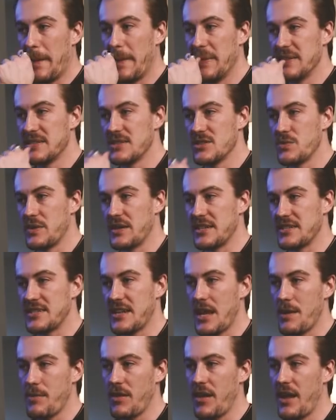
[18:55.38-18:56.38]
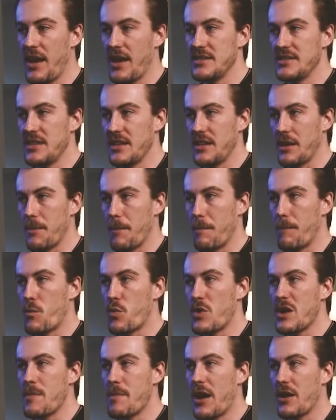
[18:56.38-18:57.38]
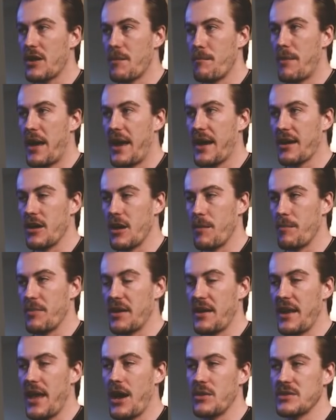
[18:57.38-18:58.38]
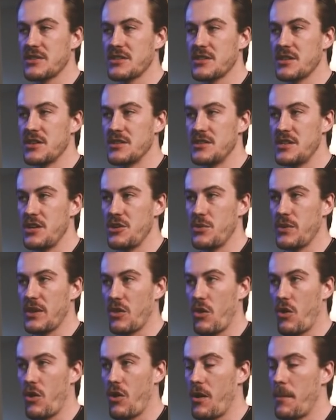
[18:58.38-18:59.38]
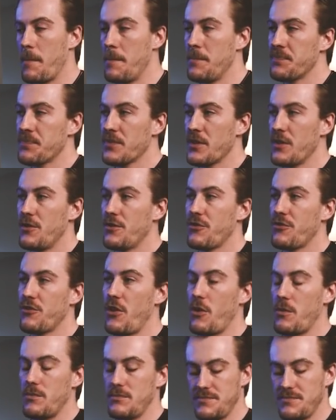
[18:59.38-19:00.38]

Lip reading: This is when it stabilized and it rebounded back up, and now it's continuing long. So